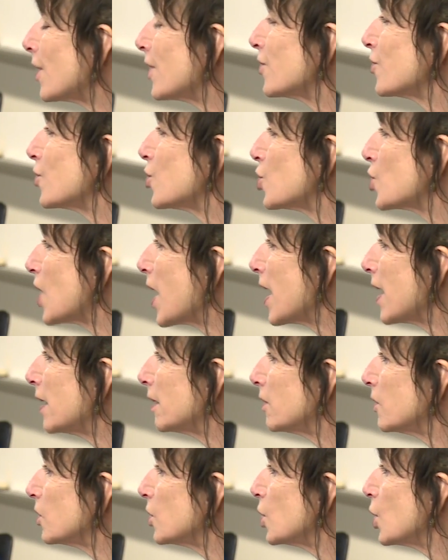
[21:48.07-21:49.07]
as a
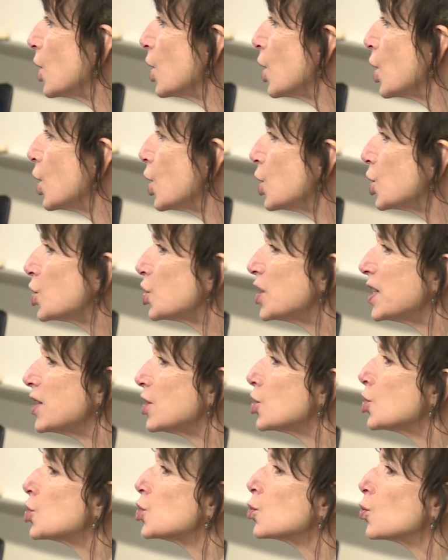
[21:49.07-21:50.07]
child, she
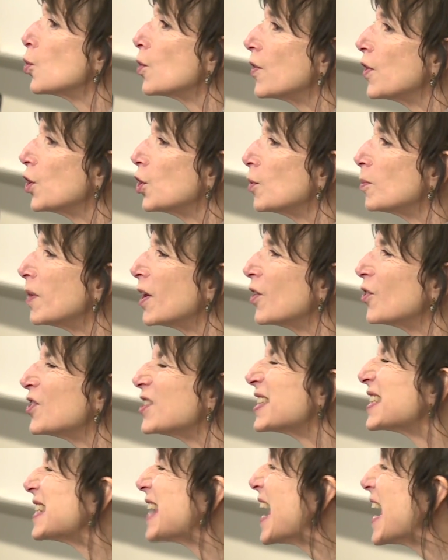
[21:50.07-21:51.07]
is sure that her mother
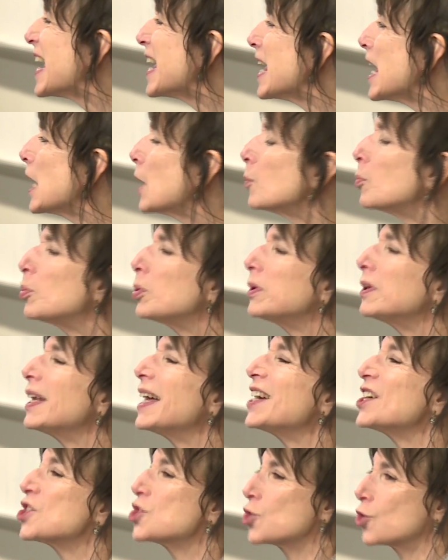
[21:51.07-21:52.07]
is taking
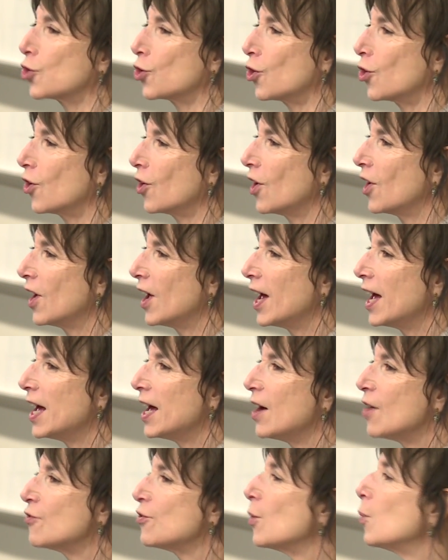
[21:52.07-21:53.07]
pleasure
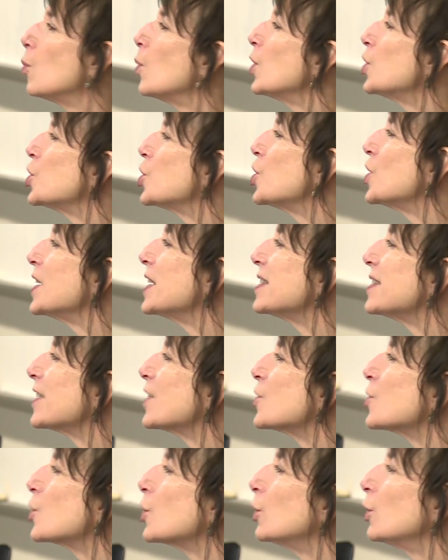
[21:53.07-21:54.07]
from which she is
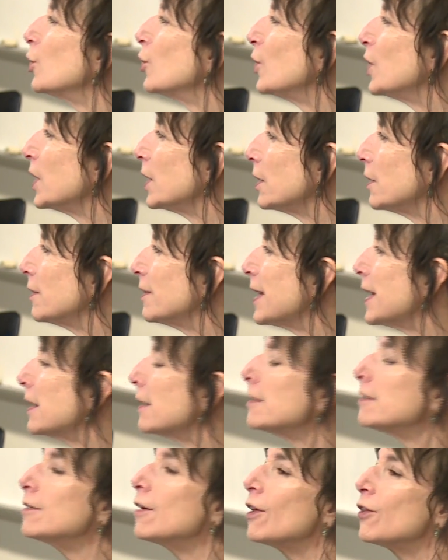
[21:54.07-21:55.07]
excluded, that
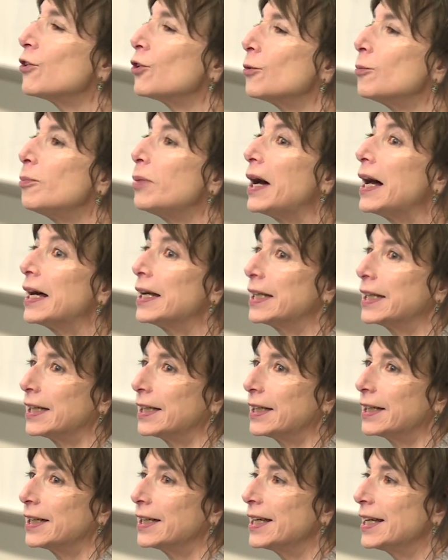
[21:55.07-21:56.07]
another
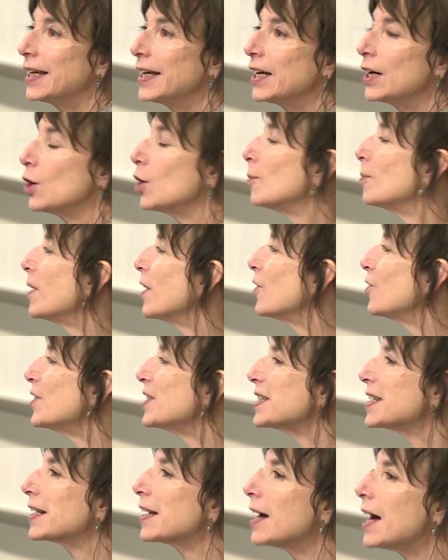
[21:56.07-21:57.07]
body, her mother
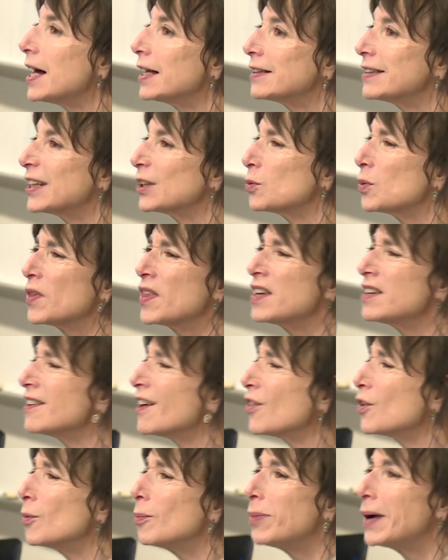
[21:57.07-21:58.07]
is in contact with
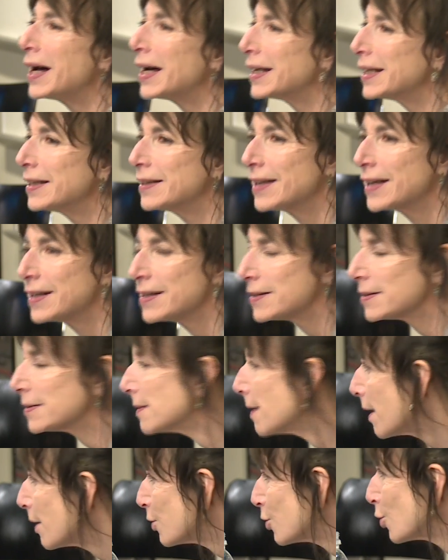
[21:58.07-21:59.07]
another body that is not